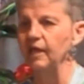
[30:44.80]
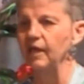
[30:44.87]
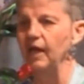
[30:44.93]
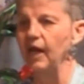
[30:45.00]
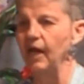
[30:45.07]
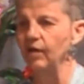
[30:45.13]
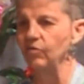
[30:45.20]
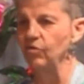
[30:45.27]

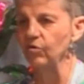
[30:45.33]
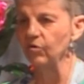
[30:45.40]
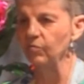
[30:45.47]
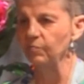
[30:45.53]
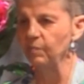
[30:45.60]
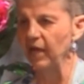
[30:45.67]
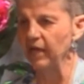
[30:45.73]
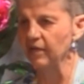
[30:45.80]
how your
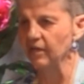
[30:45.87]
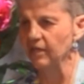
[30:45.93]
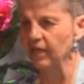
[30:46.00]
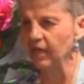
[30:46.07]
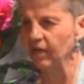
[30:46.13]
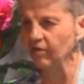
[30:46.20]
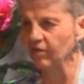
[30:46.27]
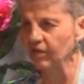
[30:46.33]
bank
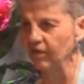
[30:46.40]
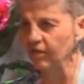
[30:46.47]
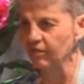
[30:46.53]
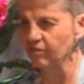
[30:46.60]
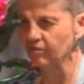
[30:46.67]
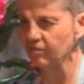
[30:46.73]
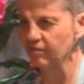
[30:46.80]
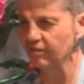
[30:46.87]
account
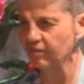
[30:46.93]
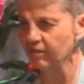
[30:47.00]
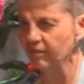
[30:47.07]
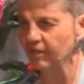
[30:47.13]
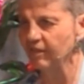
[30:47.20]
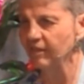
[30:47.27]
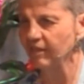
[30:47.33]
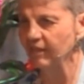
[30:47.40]
looks,
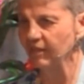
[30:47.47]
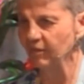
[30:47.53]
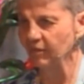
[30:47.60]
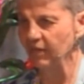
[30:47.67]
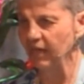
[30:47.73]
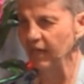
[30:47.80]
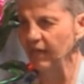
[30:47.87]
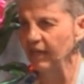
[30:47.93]

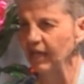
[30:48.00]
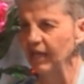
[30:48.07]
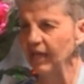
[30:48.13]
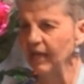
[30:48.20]
okay?